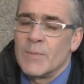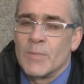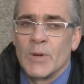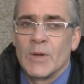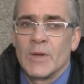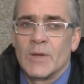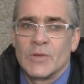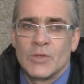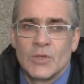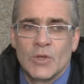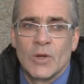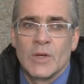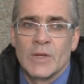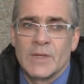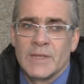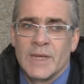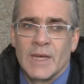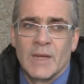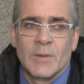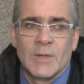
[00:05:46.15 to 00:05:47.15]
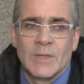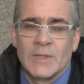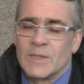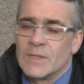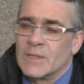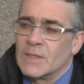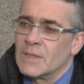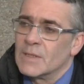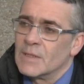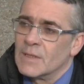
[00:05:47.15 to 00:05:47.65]
But short term,
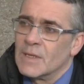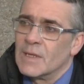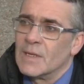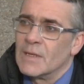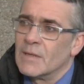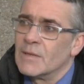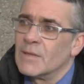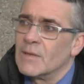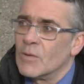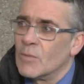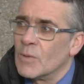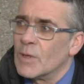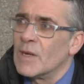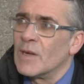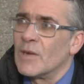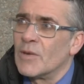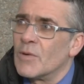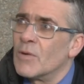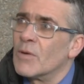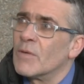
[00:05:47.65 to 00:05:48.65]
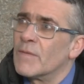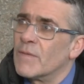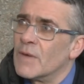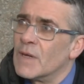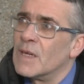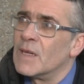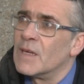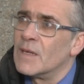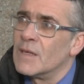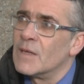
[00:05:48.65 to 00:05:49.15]
it's, you know, we're in a
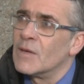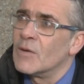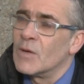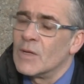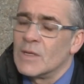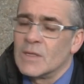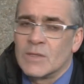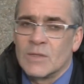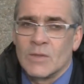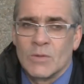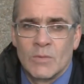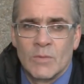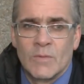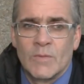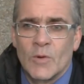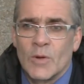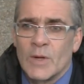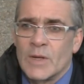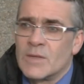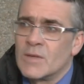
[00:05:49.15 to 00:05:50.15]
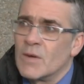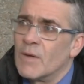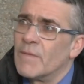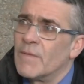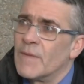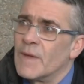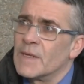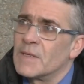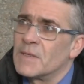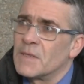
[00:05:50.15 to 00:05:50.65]
dogfight, you know, and so we've got to
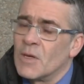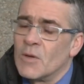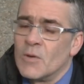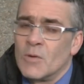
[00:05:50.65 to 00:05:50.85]
tough things out.